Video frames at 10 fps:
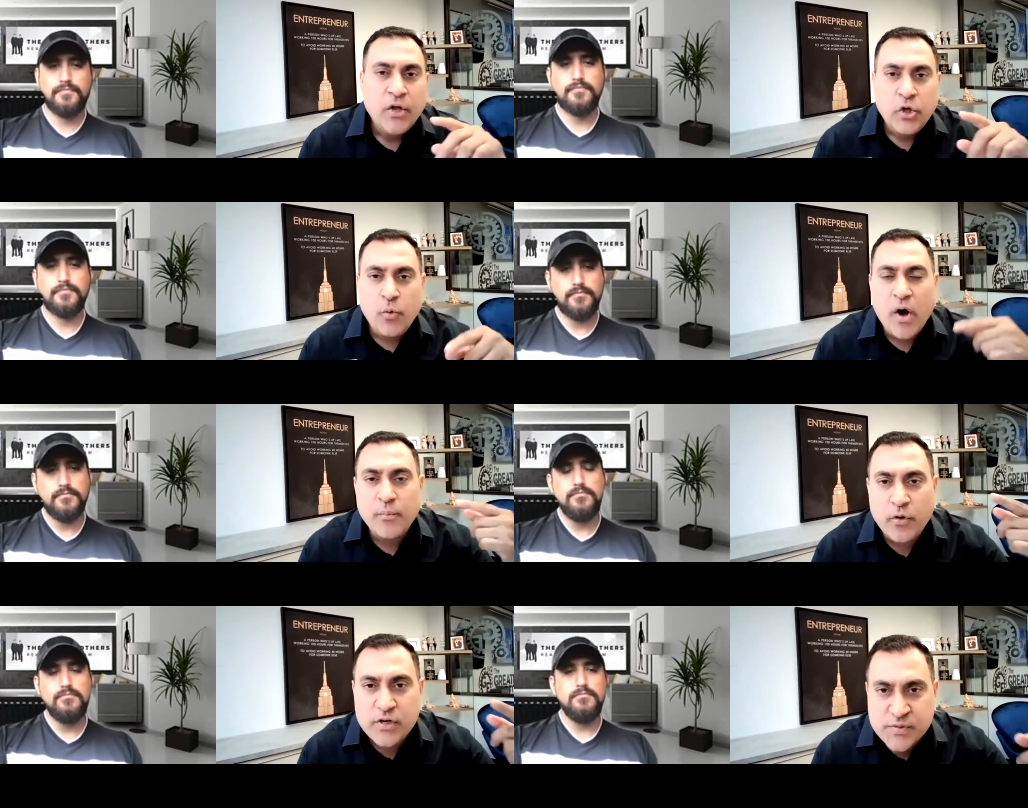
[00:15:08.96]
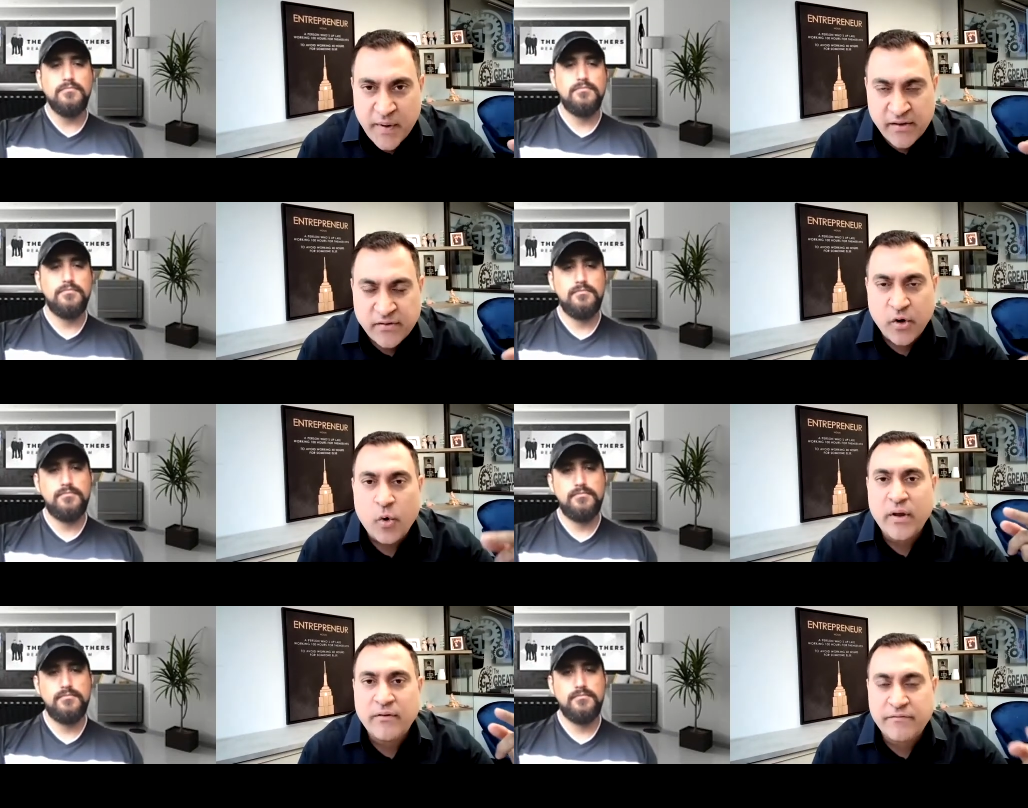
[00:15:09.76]
Speaker 1: You want more space,
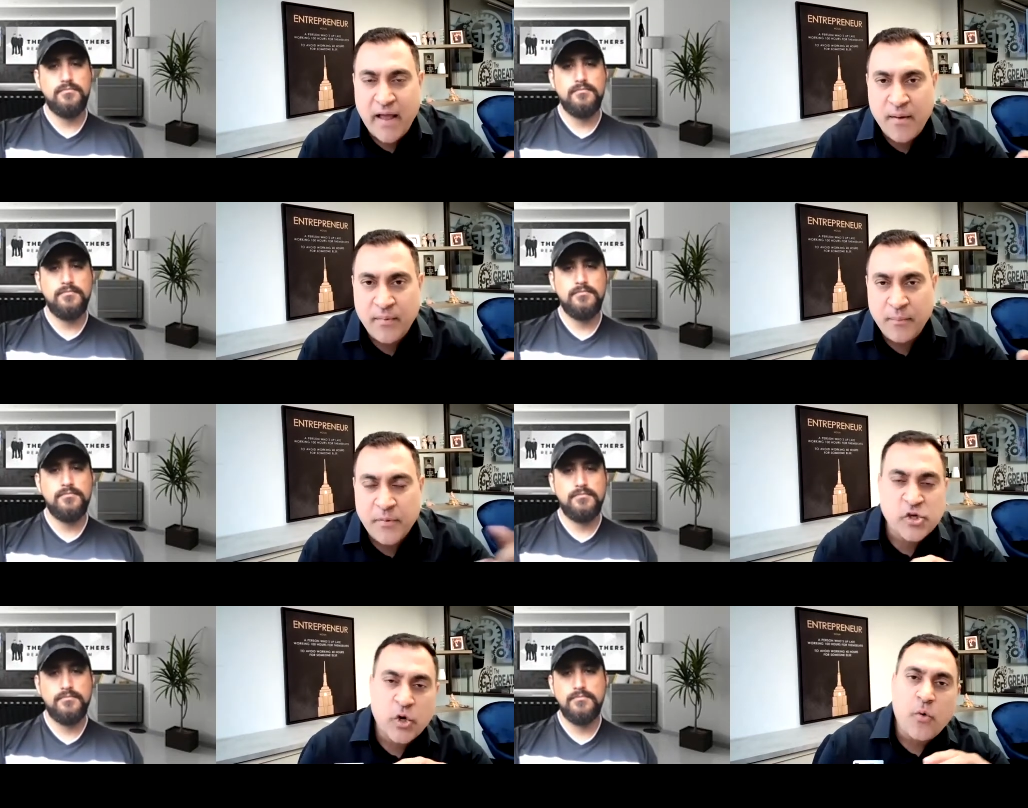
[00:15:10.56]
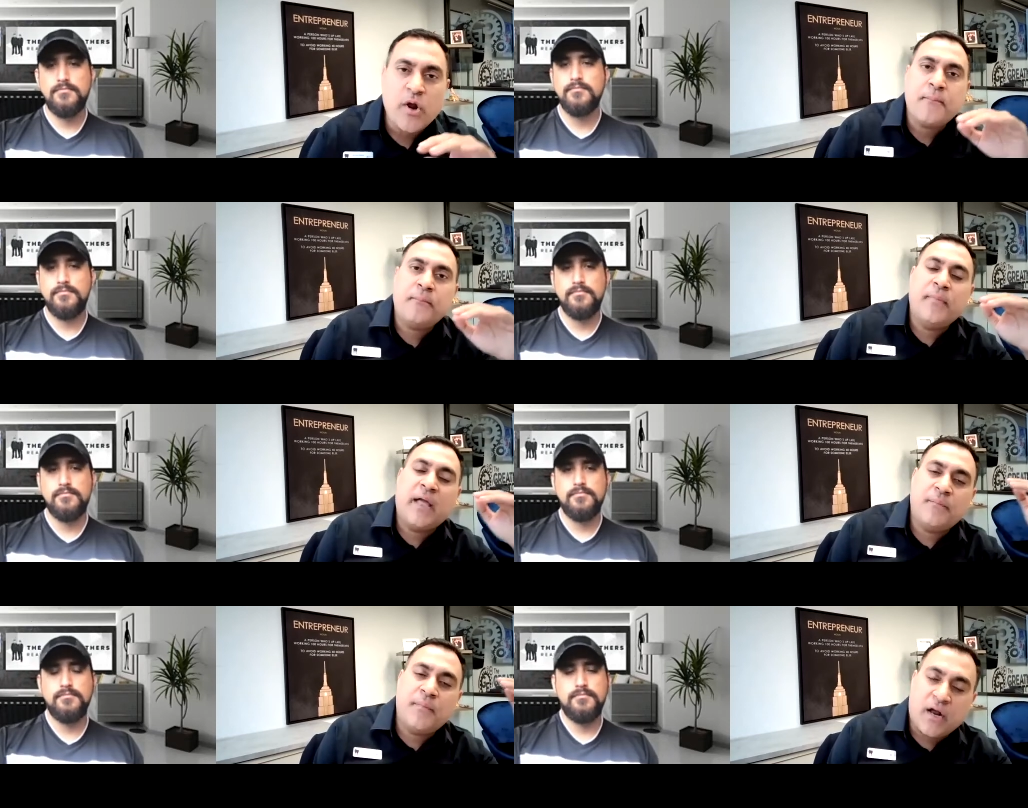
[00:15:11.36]
growing family, but you don't want to get
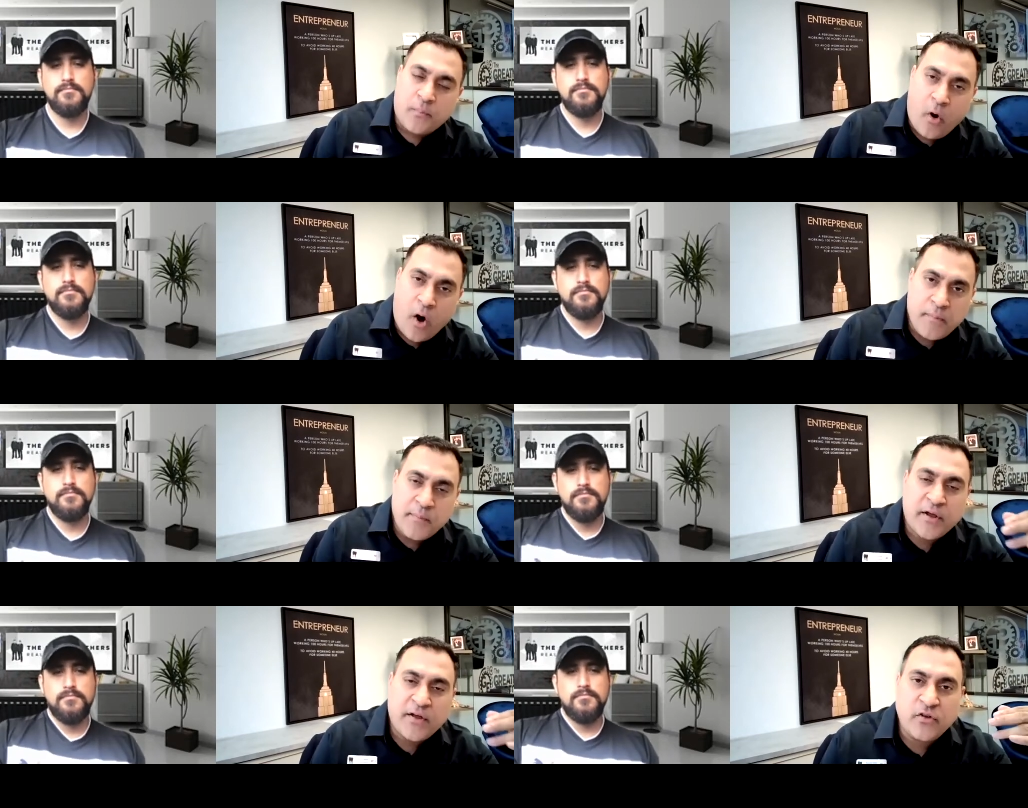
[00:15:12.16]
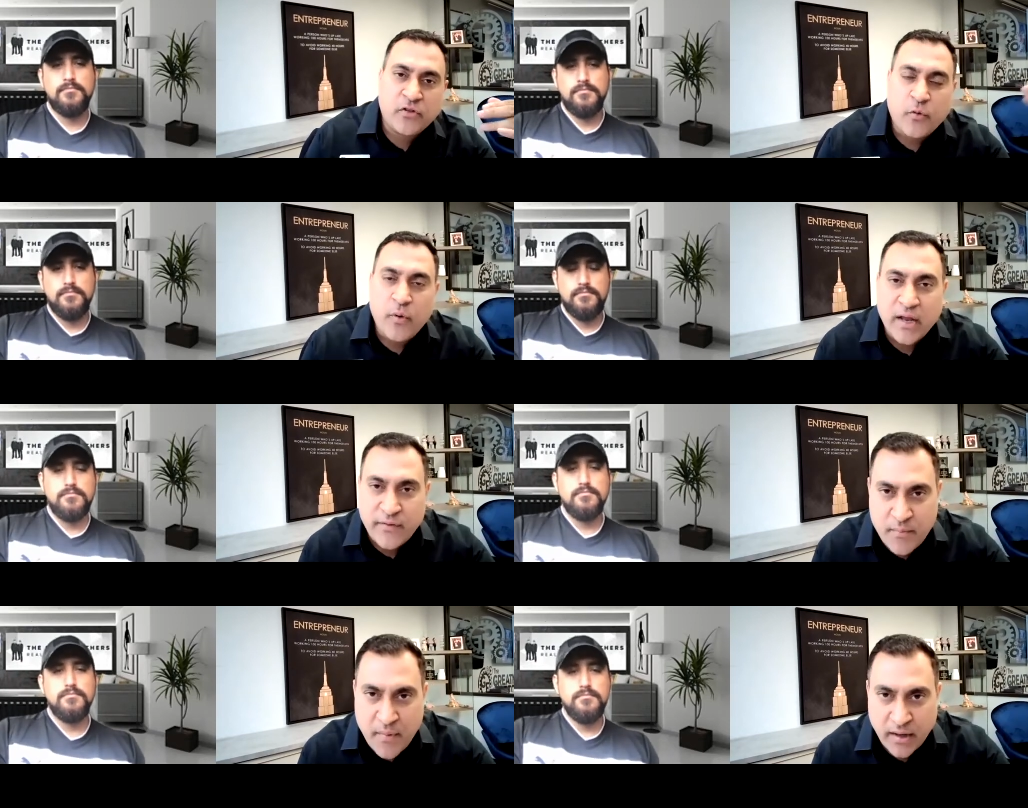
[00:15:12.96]
a bigger apartment because you're throwing away
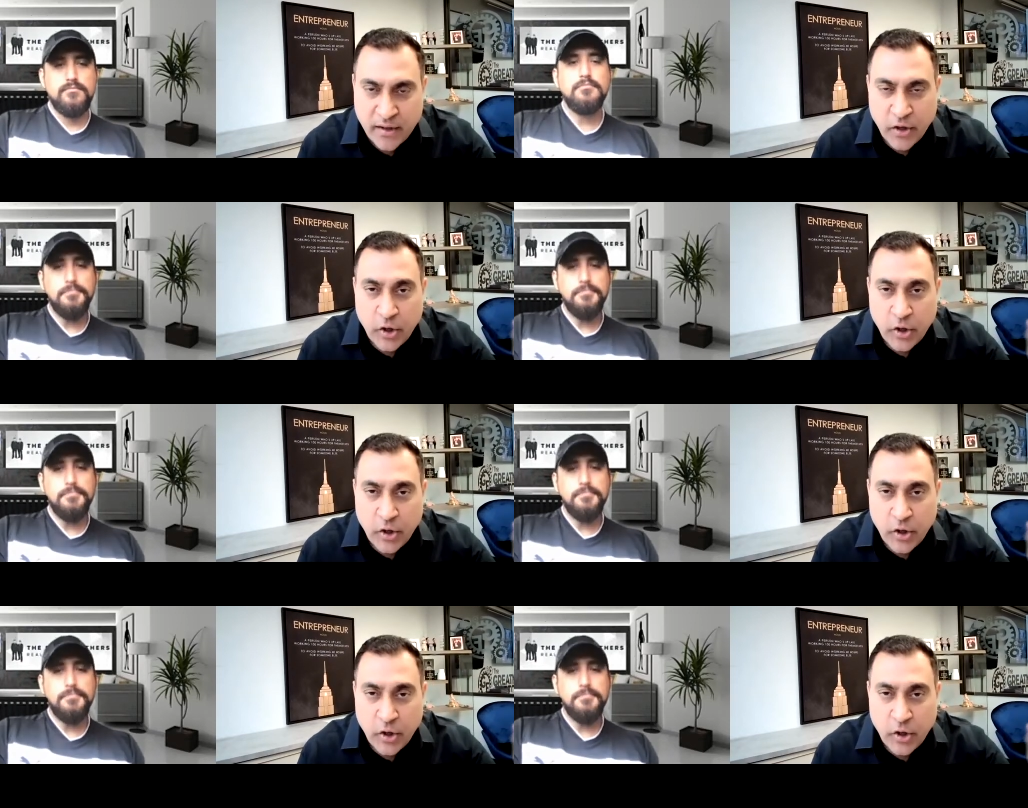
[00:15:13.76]
money.